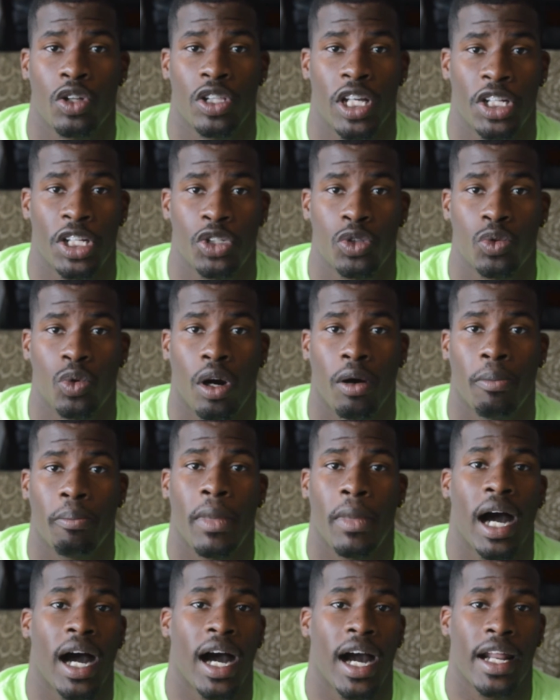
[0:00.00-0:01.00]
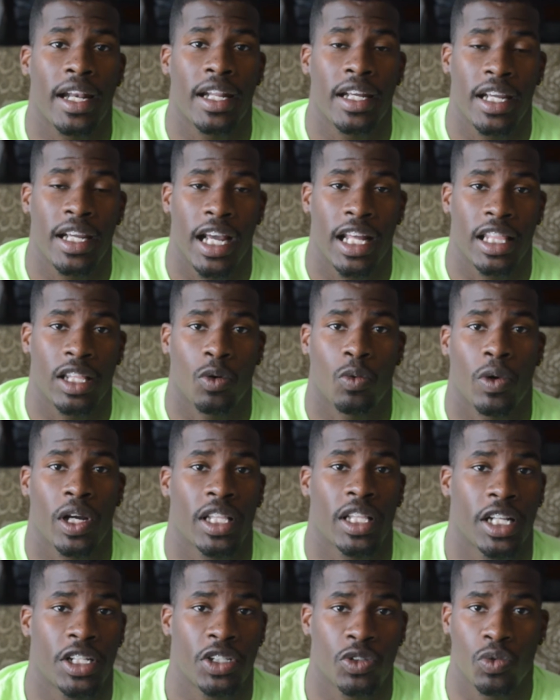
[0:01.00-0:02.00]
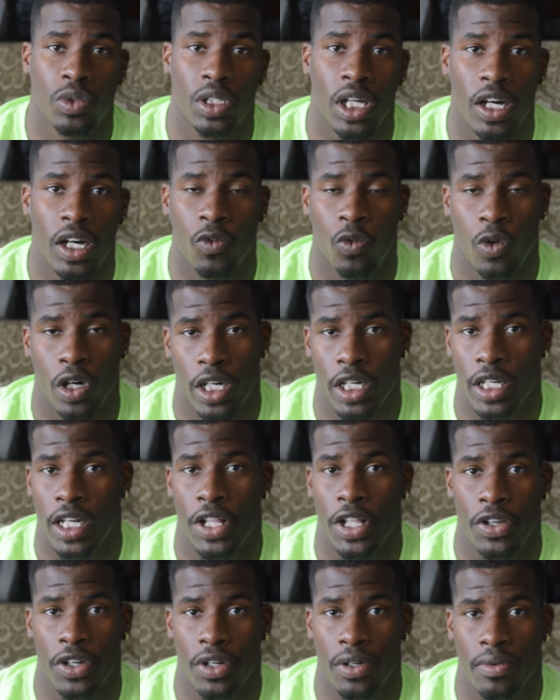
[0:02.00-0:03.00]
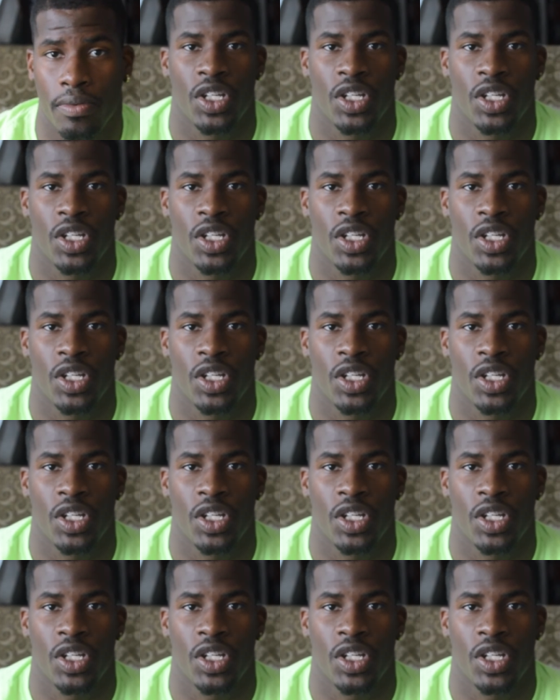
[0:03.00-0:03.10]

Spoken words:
that you are mine in the way that you love one another.